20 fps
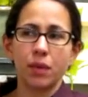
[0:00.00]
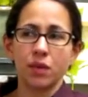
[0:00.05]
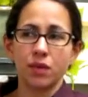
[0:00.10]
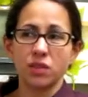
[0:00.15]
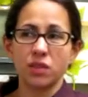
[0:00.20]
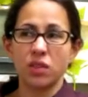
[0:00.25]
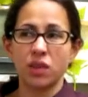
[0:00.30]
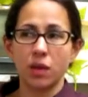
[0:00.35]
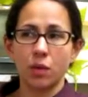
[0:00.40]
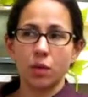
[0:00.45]

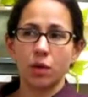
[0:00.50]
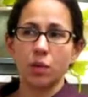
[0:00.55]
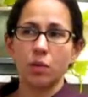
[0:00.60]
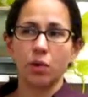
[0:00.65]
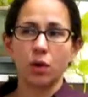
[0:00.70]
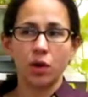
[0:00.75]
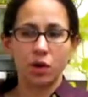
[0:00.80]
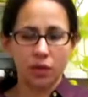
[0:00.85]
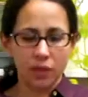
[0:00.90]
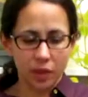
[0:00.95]
so they were
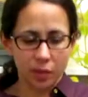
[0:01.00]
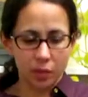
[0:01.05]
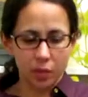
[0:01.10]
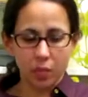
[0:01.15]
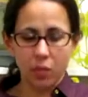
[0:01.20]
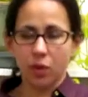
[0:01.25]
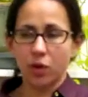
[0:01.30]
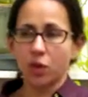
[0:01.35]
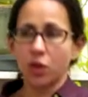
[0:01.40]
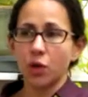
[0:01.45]

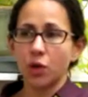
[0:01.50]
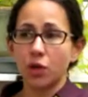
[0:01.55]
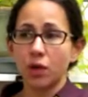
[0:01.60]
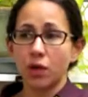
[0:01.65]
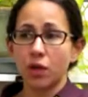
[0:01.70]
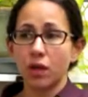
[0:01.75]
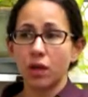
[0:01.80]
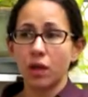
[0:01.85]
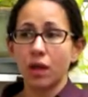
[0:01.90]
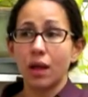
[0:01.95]
more
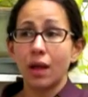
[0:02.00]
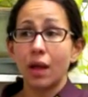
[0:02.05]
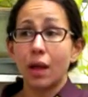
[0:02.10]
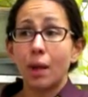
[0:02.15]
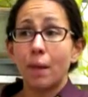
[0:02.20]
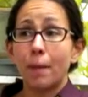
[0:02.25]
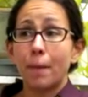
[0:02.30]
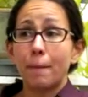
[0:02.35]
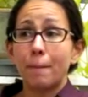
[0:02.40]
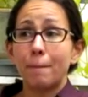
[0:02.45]
local.
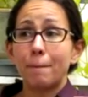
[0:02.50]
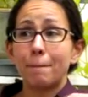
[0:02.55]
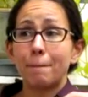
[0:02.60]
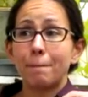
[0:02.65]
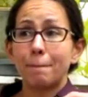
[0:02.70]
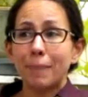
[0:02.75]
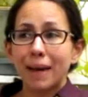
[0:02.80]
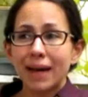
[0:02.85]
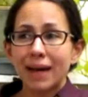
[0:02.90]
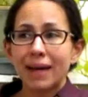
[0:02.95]

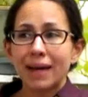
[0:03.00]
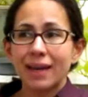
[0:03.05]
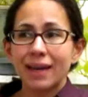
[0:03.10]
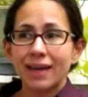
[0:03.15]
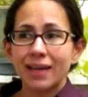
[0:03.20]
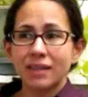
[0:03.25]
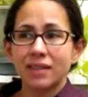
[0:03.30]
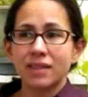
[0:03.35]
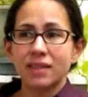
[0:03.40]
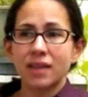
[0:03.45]
But
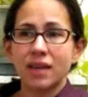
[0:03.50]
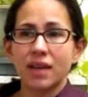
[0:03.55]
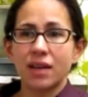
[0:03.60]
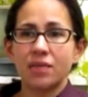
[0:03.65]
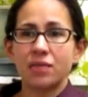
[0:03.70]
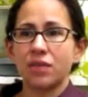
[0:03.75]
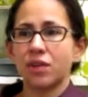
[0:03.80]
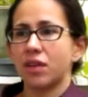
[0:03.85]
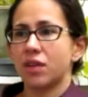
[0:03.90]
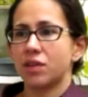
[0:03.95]
instead
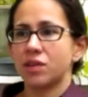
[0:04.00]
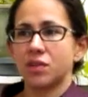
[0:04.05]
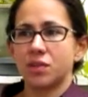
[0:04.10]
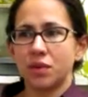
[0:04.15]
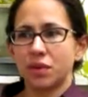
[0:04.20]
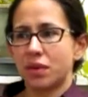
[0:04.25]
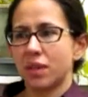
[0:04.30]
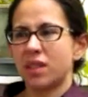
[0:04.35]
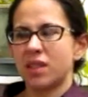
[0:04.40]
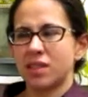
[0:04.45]
of
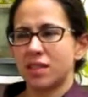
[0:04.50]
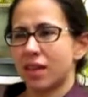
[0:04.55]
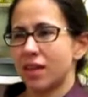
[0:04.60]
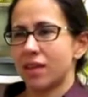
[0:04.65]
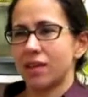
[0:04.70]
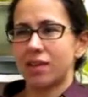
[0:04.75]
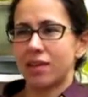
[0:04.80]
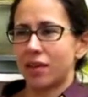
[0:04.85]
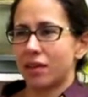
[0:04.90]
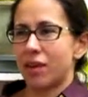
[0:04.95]
doing things
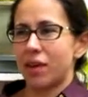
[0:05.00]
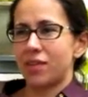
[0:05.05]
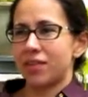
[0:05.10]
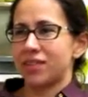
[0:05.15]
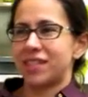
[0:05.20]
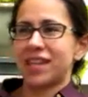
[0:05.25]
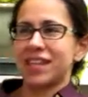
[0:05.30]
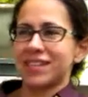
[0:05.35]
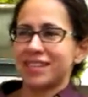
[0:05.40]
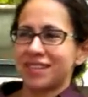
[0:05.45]
like
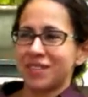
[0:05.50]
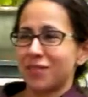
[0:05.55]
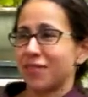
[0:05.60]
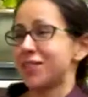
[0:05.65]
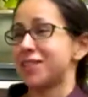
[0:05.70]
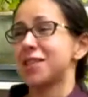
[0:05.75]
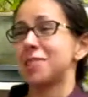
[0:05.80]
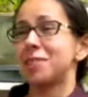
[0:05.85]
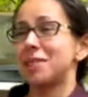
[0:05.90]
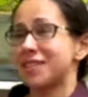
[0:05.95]
advertising for
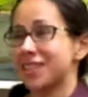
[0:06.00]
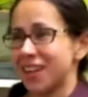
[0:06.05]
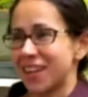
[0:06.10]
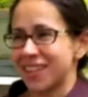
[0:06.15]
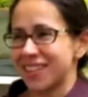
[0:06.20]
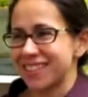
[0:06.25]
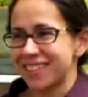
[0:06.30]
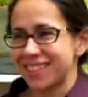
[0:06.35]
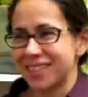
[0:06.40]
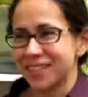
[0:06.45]

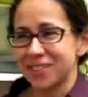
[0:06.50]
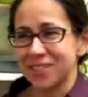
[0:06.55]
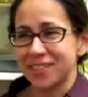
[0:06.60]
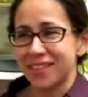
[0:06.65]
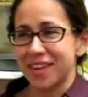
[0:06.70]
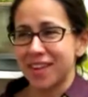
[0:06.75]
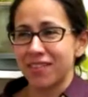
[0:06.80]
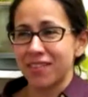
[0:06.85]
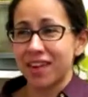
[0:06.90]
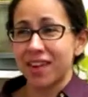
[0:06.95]
cemeteries, like you
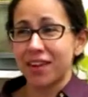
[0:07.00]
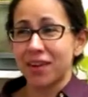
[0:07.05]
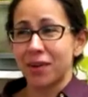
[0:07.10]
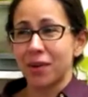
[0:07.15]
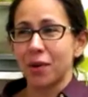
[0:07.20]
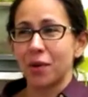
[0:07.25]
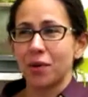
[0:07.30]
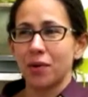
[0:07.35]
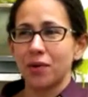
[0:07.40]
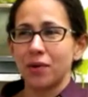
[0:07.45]
said, right,
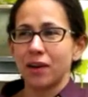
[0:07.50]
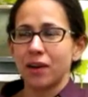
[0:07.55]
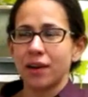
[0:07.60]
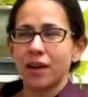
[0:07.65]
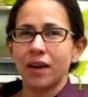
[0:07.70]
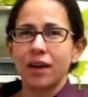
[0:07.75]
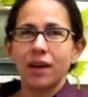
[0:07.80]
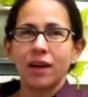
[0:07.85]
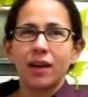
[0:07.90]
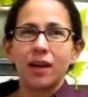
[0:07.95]
or
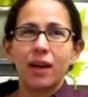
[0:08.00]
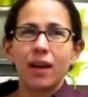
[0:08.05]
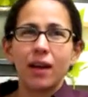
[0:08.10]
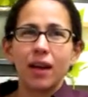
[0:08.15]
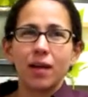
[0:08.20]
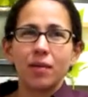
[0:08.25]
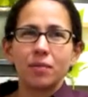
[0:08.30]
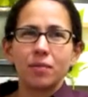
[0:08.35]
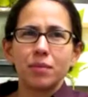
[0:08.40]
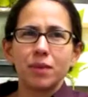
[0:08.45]

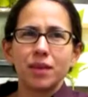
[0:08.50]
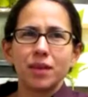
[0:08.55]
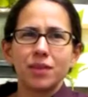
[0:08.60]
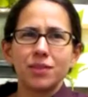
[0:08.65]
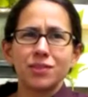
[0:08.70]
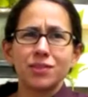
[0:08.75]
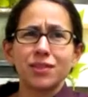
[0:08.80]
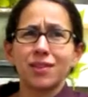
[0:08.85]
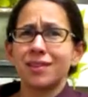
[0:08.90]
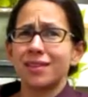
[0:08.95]

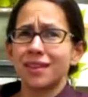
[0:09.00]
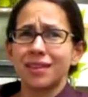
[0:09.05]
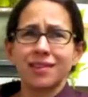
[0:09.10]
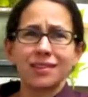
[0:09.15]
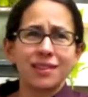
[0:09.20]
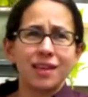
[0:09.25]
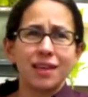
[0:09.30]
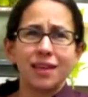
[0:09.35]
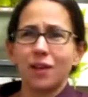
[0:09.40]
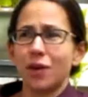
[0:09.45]
certain things
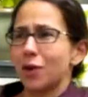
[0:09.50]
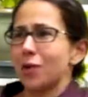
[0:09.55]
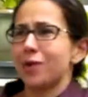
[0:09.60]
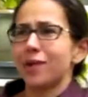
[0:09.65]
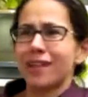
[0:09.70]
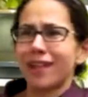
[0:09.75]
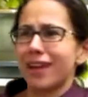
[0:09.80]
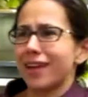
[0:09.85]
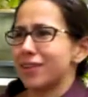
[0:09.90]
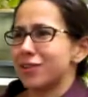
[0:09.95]
like goat
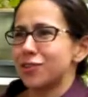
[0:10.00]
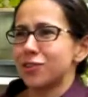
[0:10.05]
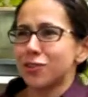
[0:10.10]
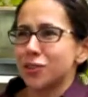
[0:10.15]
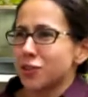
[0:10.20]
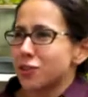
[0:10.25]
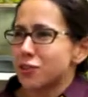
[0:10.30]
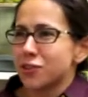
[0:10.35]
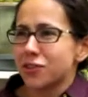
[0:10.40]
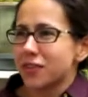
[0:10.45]
gland
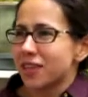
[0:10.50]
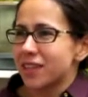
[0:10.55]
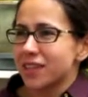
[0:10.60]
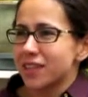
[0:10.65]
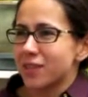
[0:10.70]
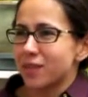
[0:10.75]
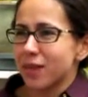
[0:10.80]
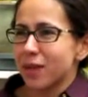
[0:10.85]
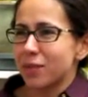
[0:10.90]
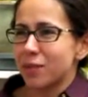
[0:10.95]

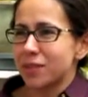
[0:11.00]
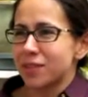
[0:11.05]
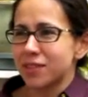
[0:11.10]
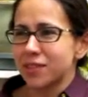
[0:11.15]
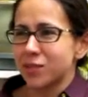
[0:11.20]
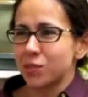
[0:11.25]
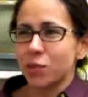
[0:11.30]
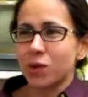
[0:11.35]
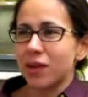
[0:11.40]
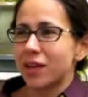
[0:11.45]
surgeries, right, which
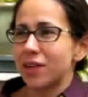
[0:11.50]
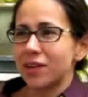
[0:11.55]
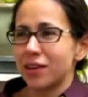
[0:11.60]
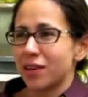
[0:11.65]
is what